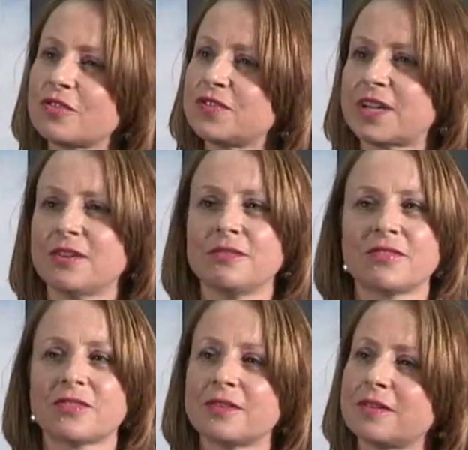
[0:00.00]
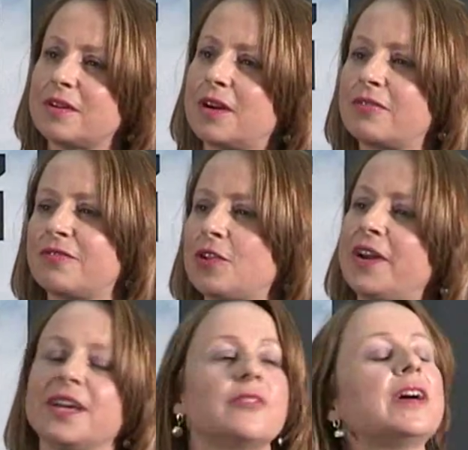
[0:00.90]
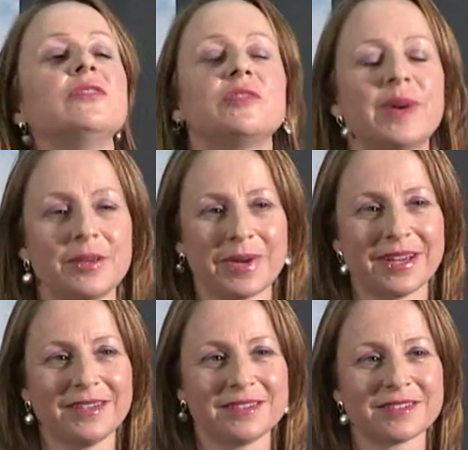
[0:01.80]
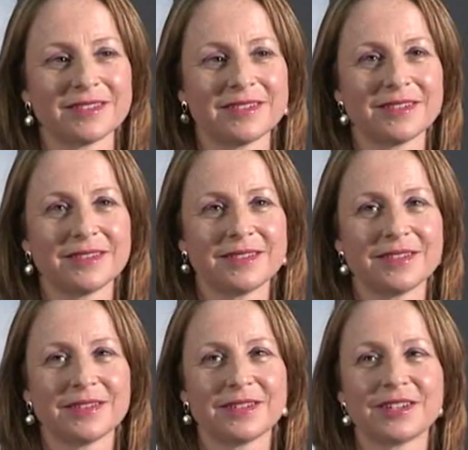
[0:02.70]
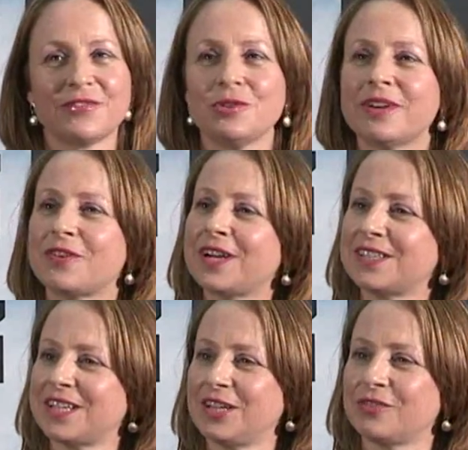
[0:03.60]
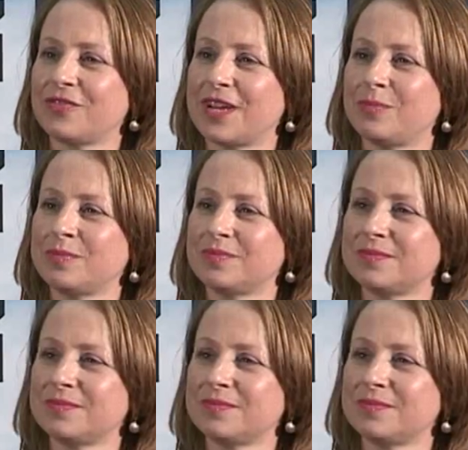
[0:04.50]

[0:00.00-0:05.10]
of doubts are flying around my mind. Have you ever had any of them?